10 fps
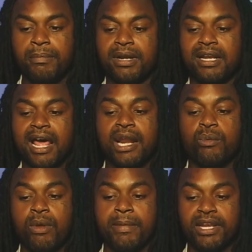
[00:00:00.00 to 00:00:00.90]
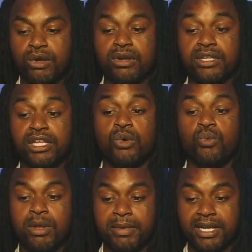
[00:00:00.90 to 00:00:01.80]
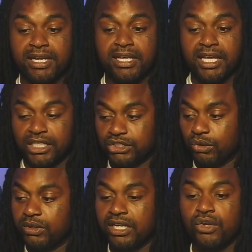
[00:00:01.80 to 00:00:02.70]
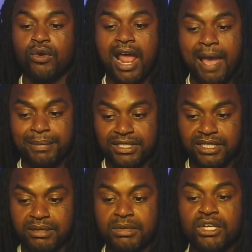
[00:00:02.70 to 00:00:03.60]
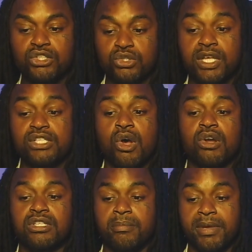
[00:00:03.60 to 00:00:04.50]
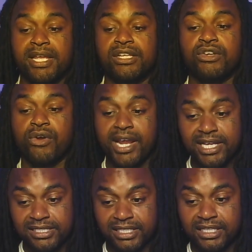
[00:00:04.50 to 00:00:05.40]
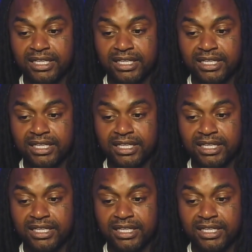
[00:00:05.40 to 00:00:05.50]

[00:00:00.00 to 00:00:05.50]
But a lot of women know that they're women, and so nothing will happen to them, so they talk to men crazy.